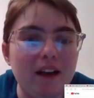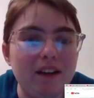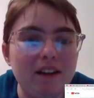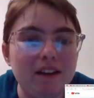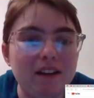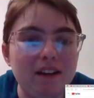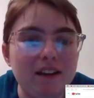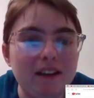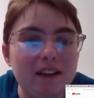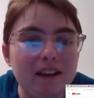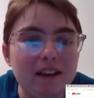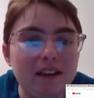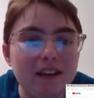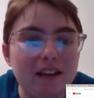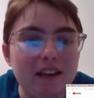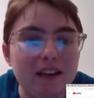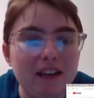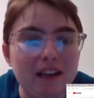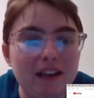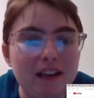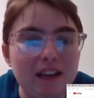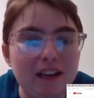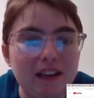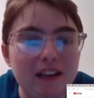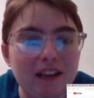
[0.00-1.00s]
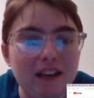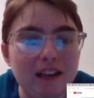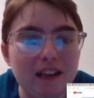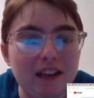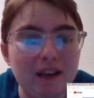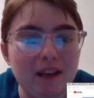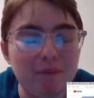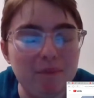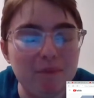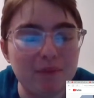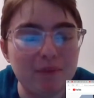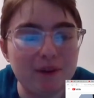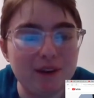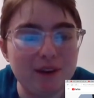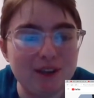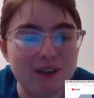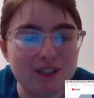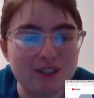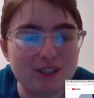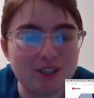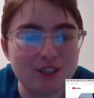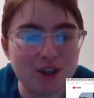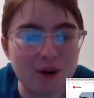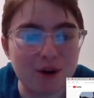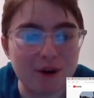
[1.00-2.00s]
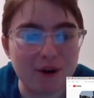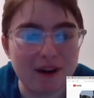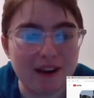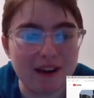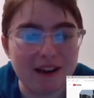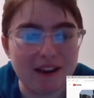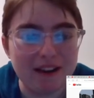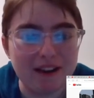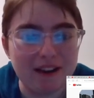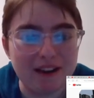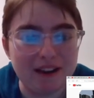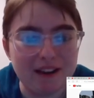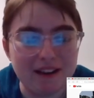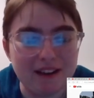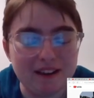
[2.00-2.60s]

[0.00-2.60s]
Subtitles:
know what I'm saying? Hit by a train.